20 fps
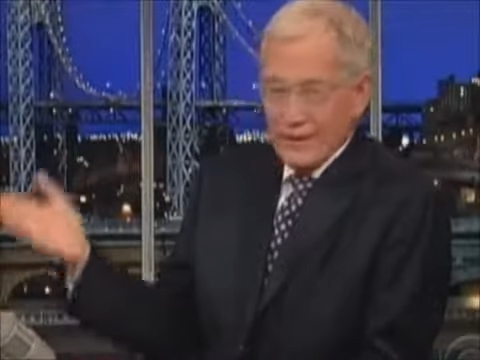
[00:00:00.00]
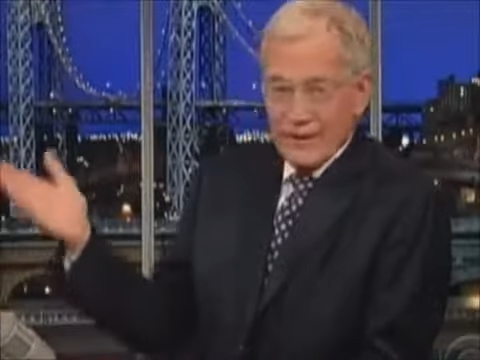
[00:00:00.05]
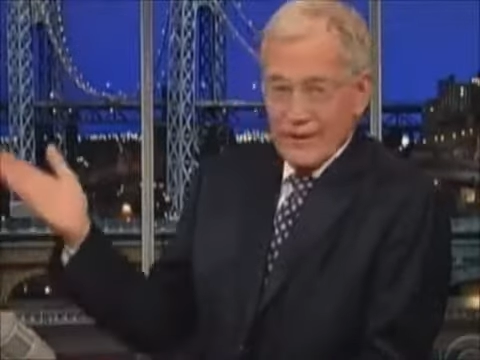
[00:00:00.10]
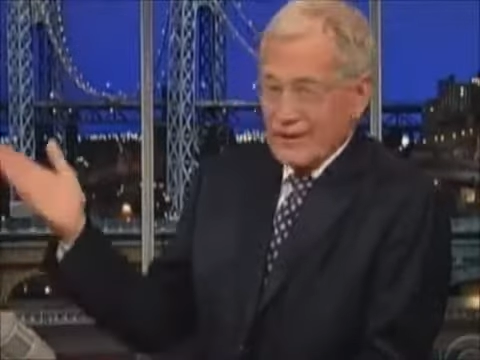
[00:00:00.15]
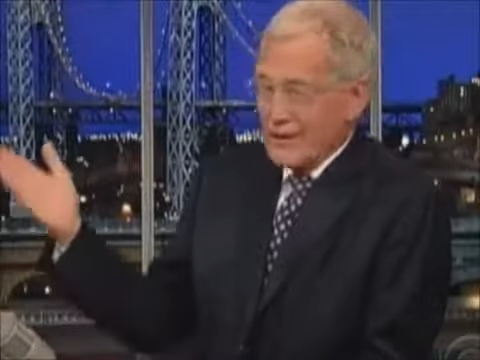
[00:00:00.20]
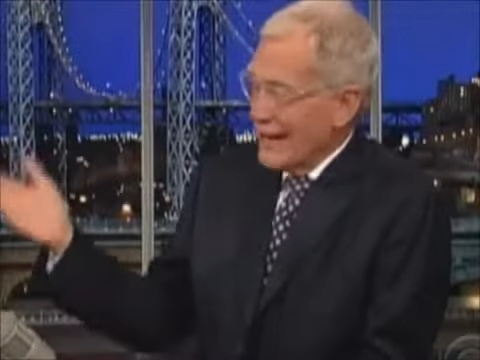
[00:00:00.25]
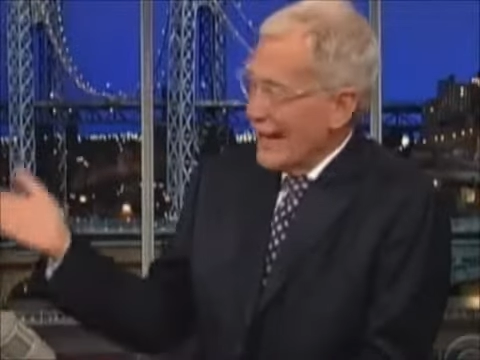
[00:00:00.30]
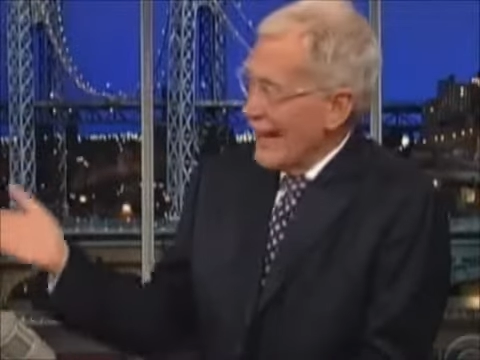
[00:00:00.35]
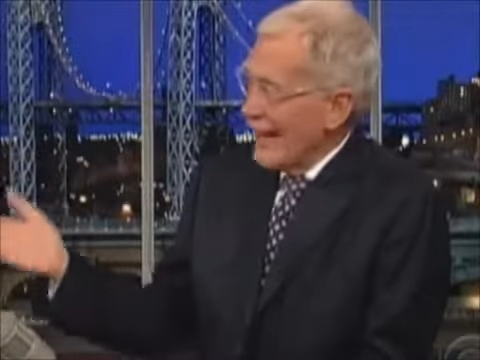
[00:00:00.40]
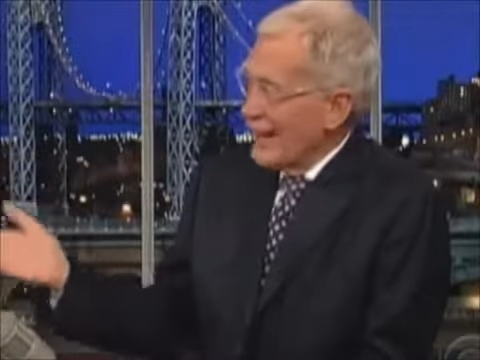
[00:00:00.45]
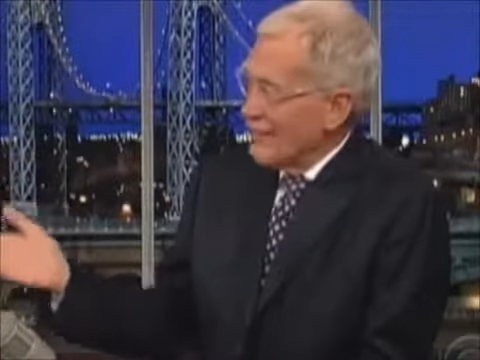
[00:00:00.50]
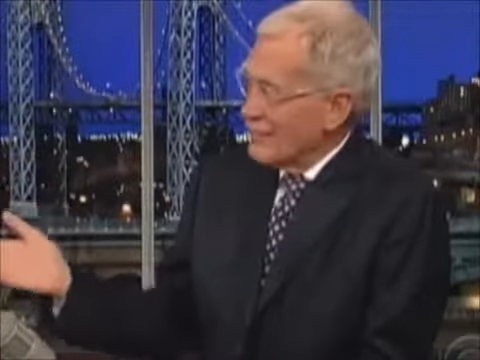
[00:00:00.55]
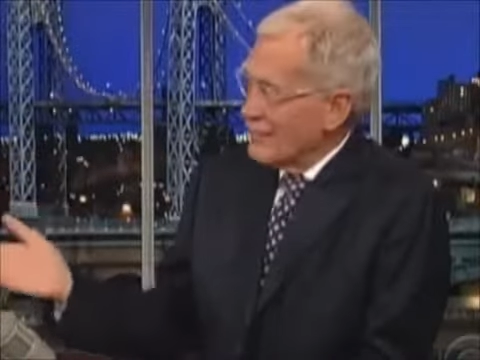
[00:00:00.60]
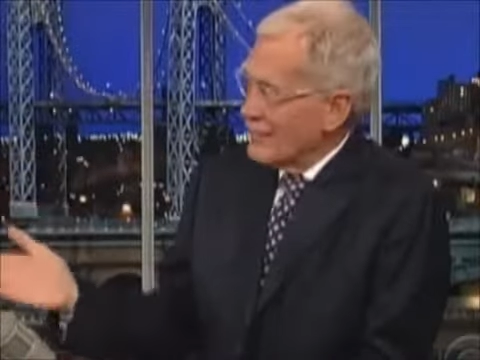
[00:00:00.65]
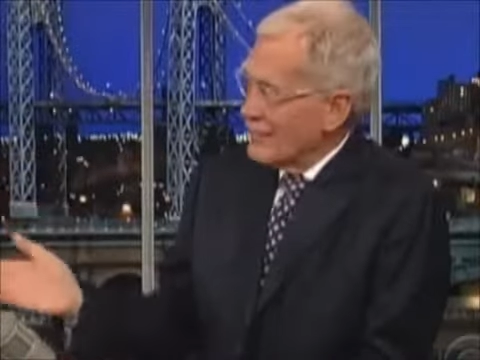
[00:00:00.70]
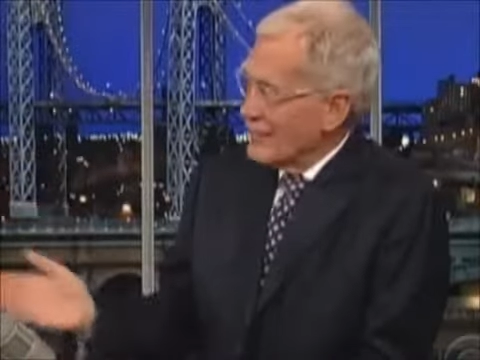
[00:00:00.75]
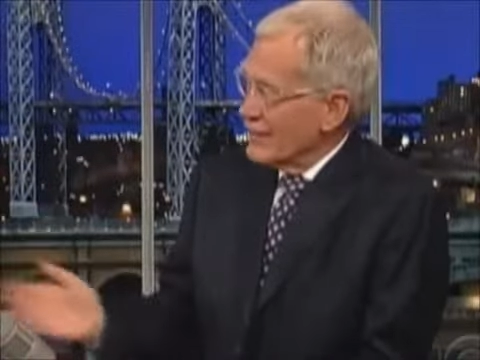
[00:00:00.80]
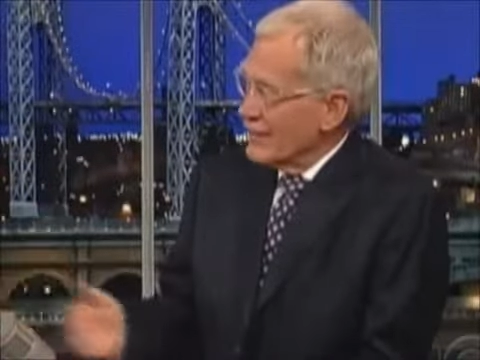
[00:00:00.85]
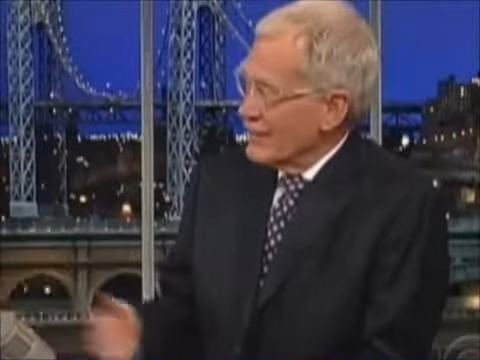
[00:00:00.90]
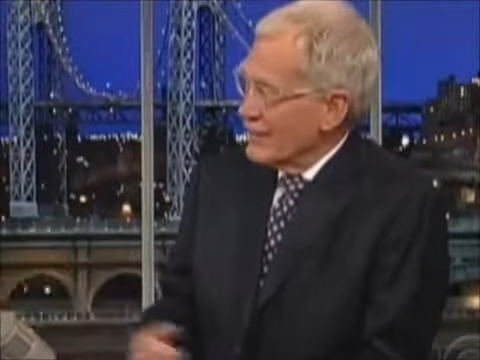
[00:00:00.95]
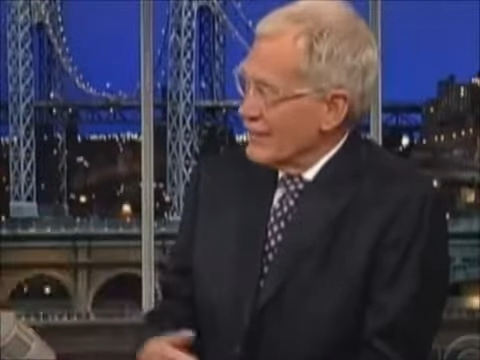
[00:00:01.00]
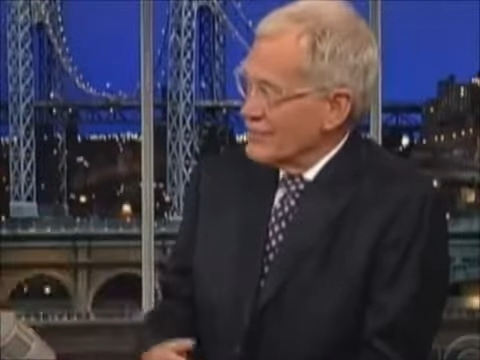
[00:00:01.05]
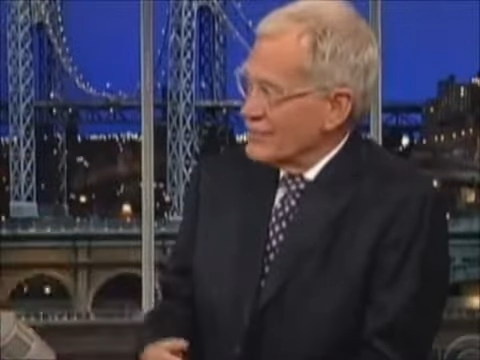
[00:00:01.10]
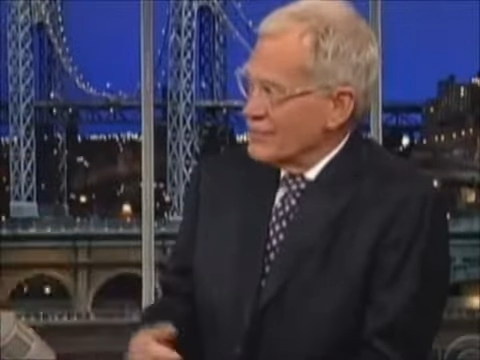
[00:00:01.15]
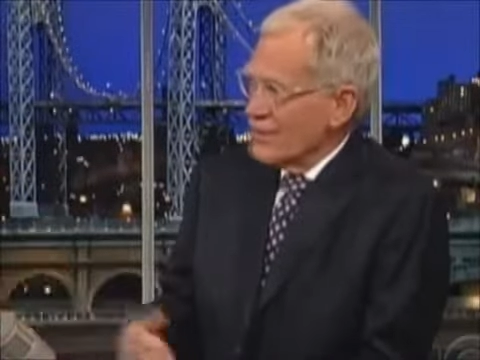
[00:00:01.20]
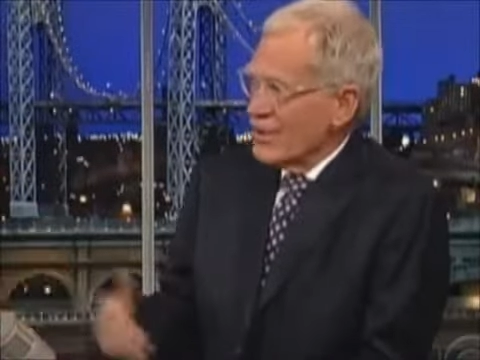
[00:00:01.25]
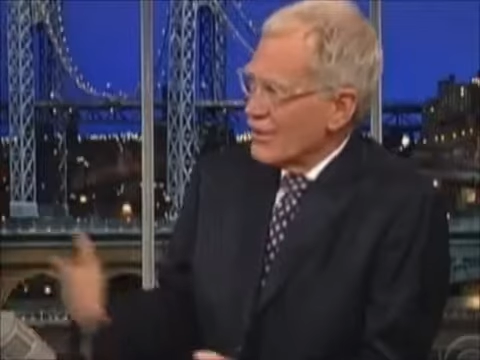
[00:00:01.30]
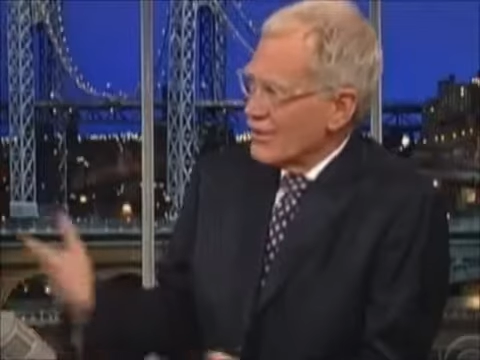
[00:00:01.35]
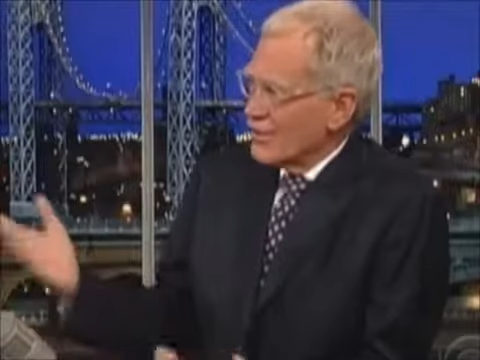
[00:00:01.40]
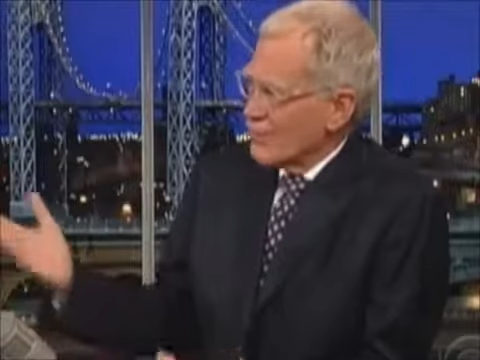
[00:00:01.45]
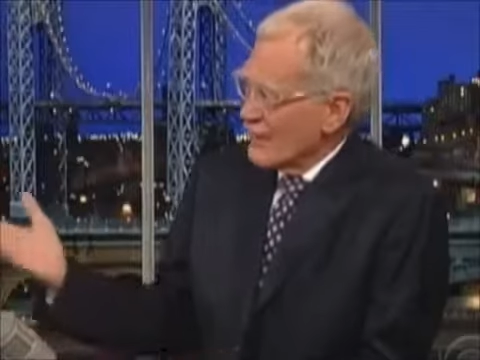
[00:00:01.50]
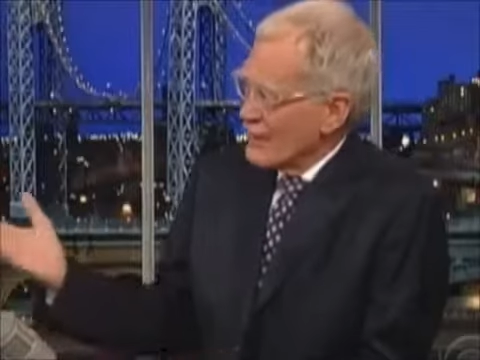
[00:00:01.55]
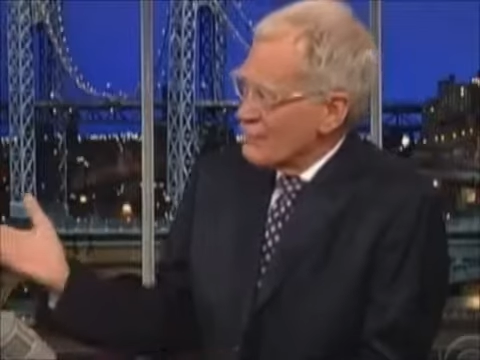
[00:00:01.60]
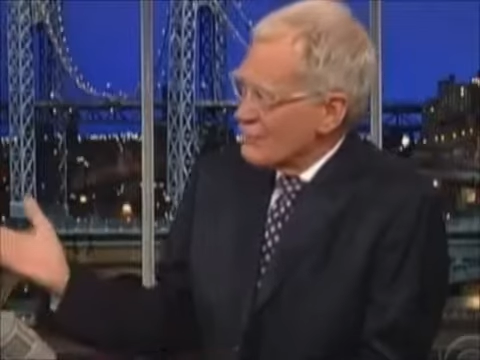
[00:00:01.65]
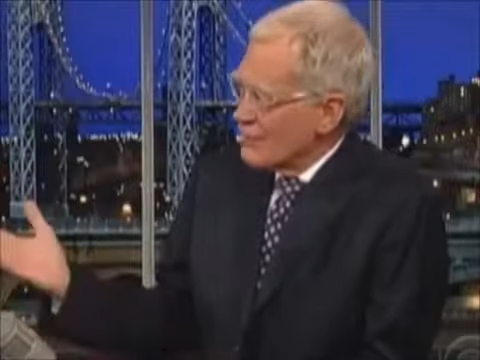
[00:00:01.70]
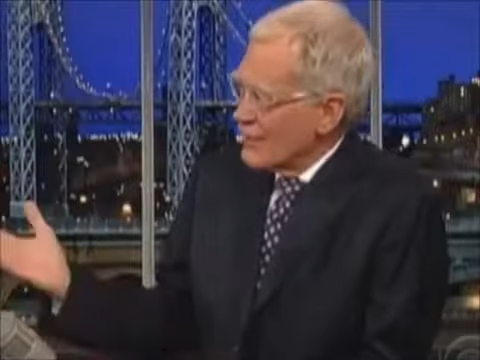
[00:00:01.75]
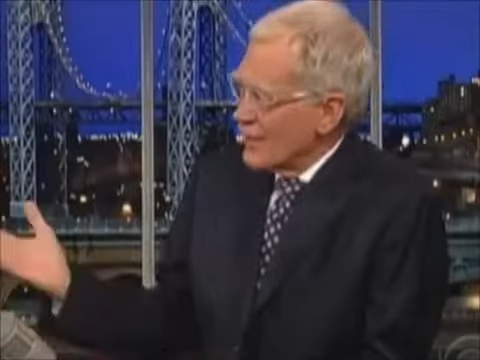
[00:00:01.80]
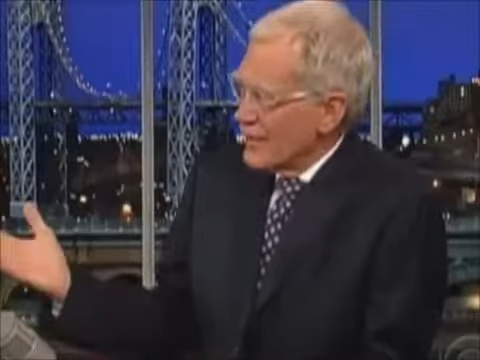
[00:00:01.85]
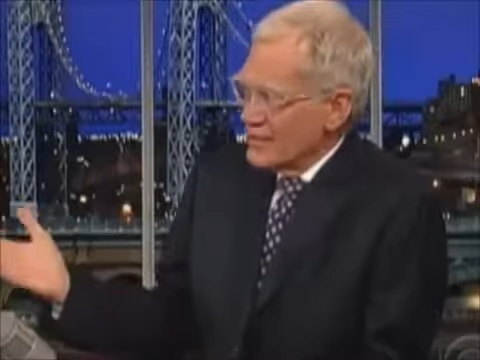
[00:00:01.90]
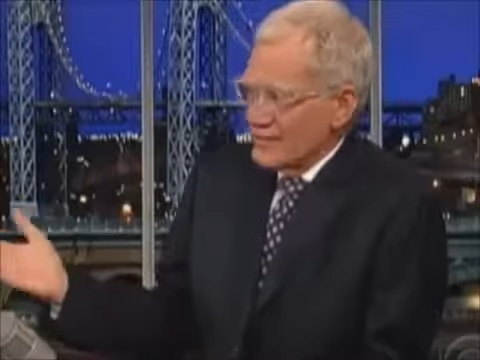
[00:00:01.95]
and he'll laugh, and it's all
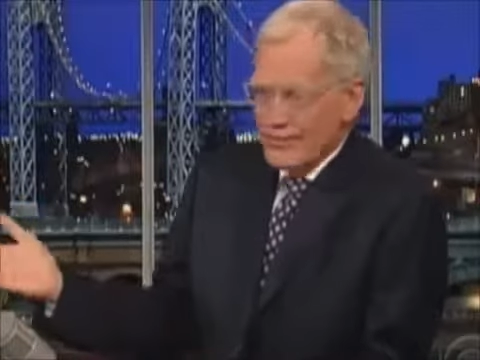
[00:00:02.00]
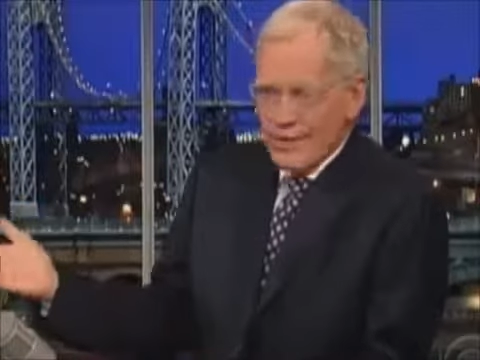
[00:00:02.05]
great fun.